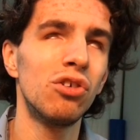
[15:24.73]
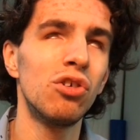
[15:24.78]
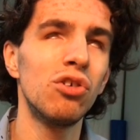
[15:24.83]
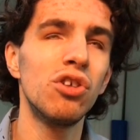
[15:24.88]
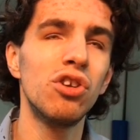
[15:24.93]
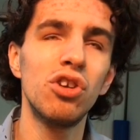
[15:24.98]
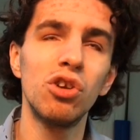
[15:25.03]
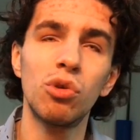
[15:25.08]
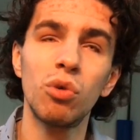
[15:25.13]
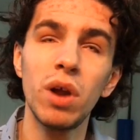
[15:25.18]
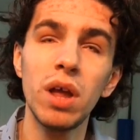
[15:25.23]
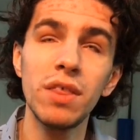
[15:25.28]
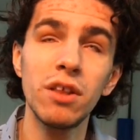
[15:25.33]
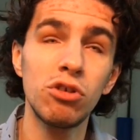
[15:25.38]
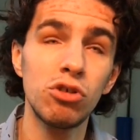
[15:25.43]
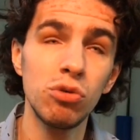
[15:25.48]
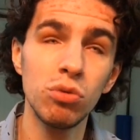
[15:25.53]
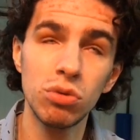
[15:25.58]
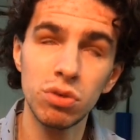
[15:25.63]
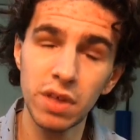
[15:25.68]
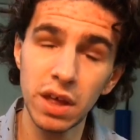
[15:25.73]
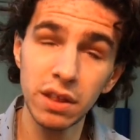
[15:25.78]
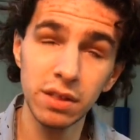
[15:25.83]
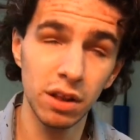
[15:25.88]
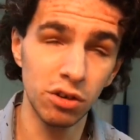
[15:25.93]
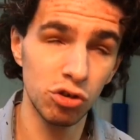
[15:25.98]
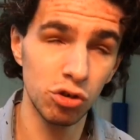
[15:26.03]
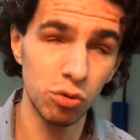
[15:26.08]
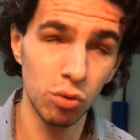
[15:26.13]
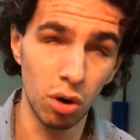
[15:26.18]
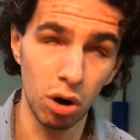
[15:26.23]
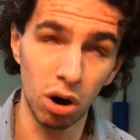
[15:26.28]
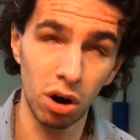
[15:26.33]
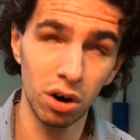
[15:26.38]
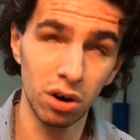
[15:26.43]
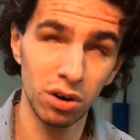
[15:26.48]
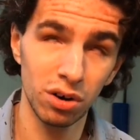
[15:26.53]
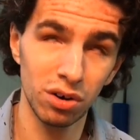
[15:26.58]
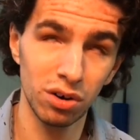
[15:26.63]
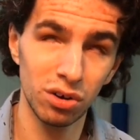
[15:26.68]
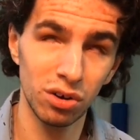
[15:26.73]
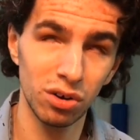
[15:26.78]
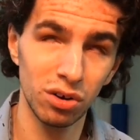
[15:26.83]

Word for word: to the degree that you think that you are